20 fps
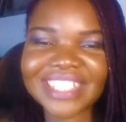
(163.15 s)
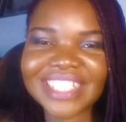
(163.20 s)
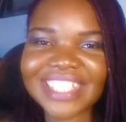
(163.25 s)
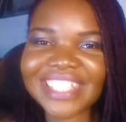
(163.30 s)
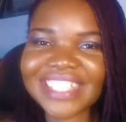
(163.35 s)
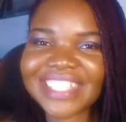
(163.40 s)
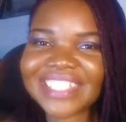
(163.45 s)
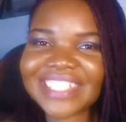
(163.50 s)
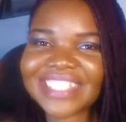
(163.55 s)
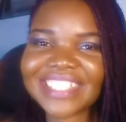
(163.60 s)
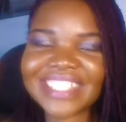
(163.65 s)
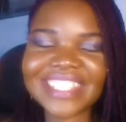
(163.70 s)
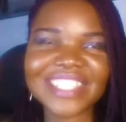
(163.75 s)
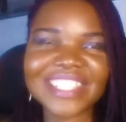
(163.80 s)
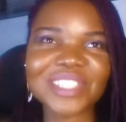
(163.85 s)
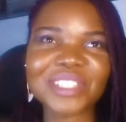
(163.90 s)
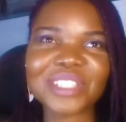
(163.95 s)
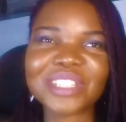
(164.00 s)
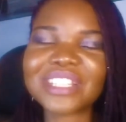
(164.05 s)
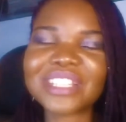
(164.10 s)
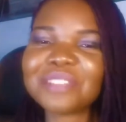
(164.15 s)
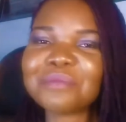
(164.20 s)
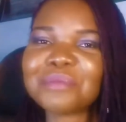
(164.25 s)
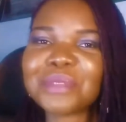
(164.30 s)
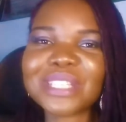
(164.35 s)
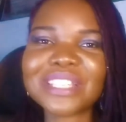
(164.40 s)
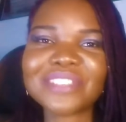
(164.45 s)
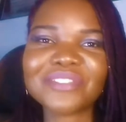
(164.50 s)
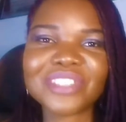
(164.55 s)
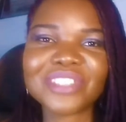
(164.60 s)
he really
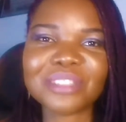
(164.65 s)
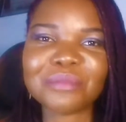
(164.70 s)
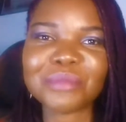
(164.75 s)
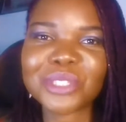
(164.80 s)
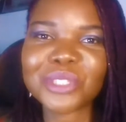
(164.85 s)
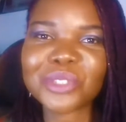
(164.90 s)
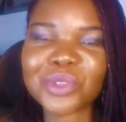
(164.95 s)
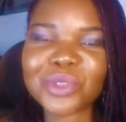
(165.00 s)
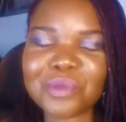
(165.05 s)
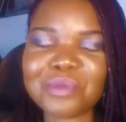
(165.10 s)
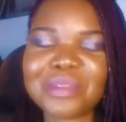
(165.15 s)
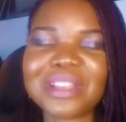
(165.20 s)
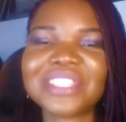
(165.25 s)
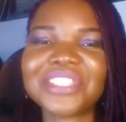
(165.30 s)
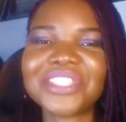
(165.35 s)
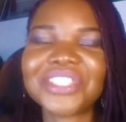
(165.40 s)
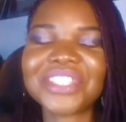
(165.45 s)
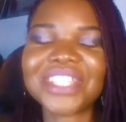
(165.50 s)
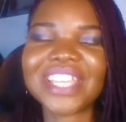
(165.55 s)
believed in me so much,